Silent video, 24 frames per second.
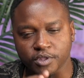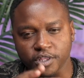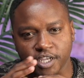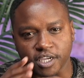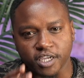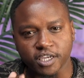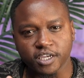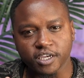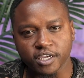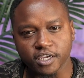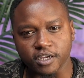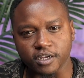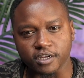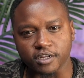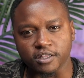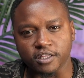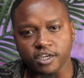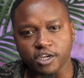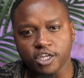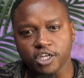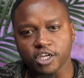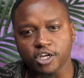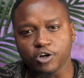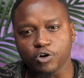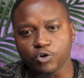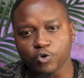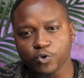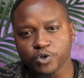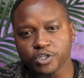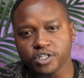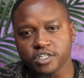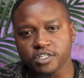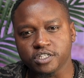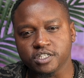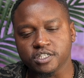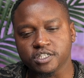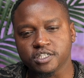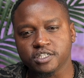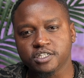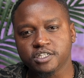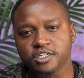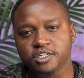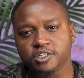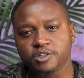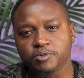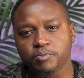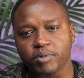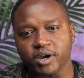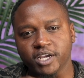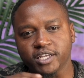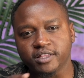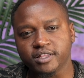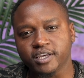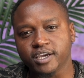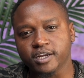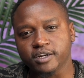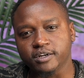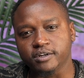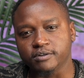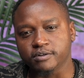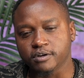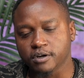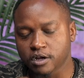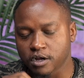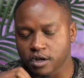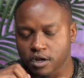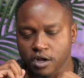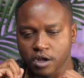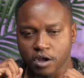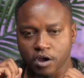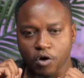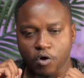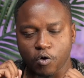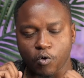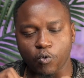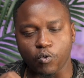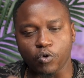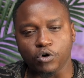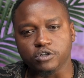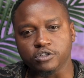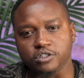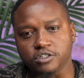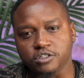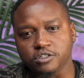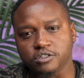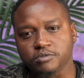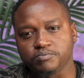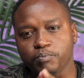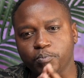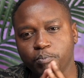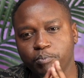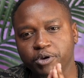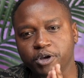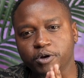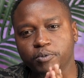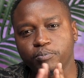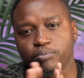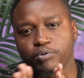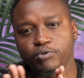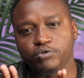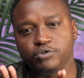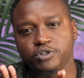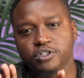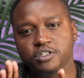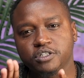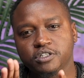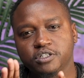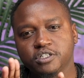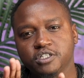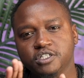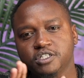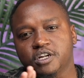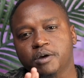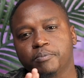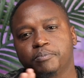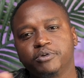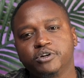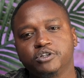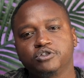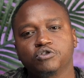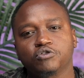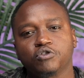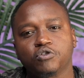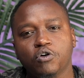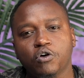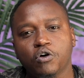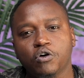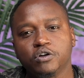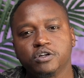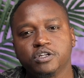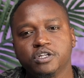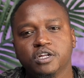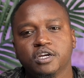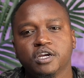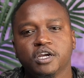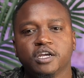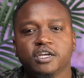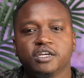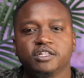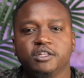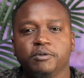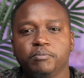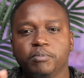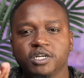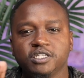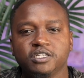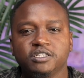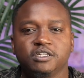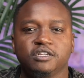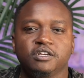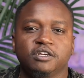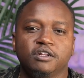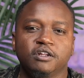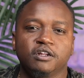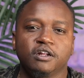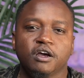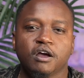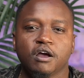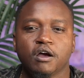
King Louis XVI by then, was being put in a prison called the Bastille.